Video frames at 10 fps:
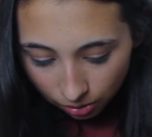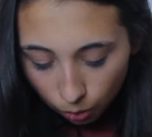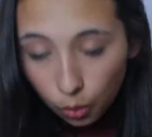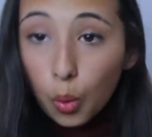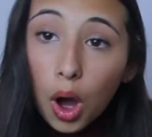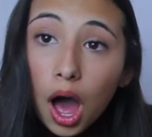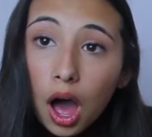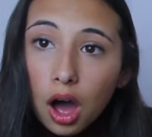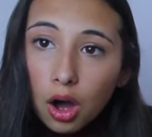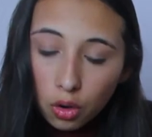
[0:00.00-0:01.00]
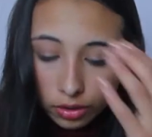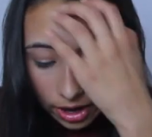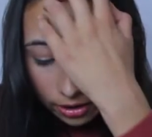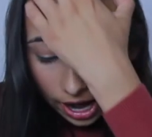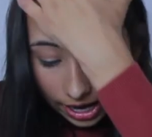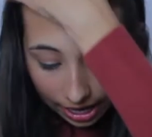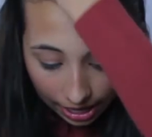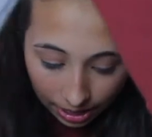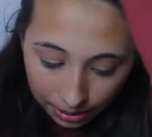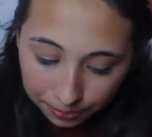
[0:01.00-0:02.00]
Whoa, there I
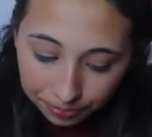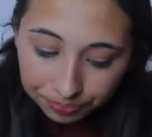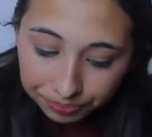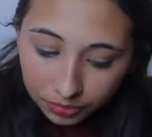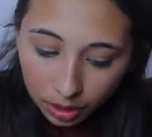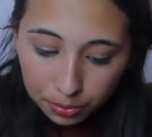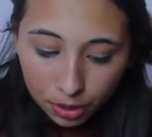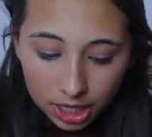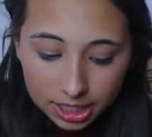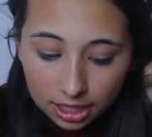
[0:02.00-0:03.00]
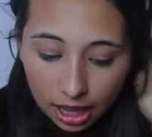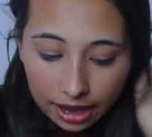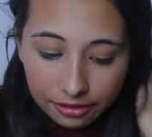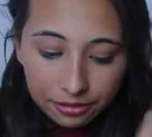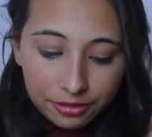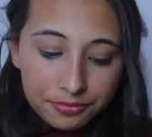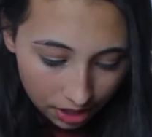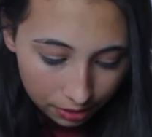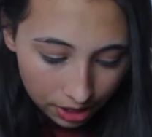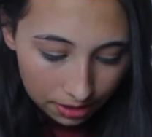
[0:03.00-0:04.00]
am. Brought to life.
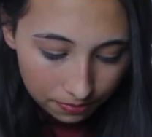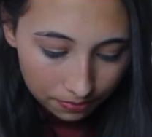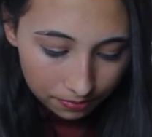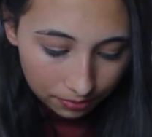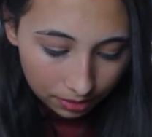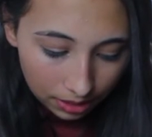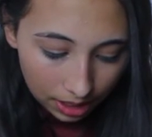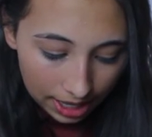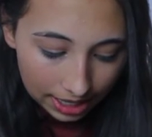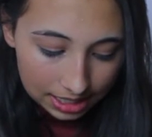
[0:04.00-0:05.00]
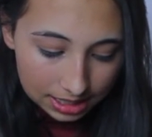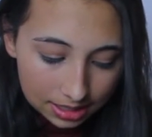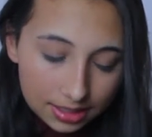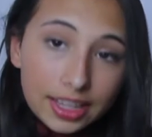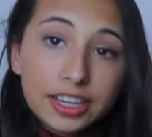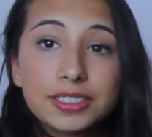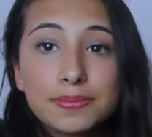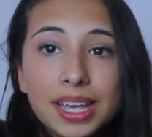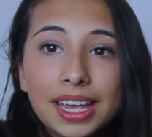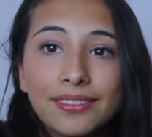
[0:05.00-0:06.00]
Okay. I guess there's
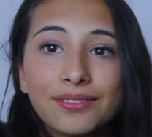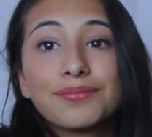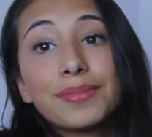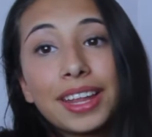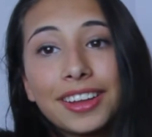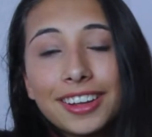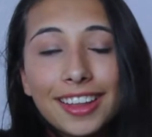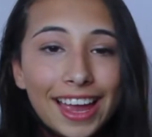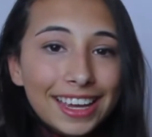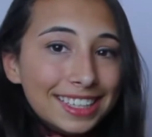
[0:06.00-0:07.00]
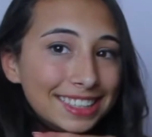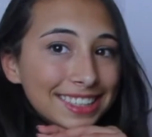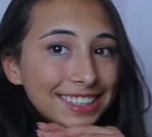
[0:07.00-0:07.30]
me, my look-alike,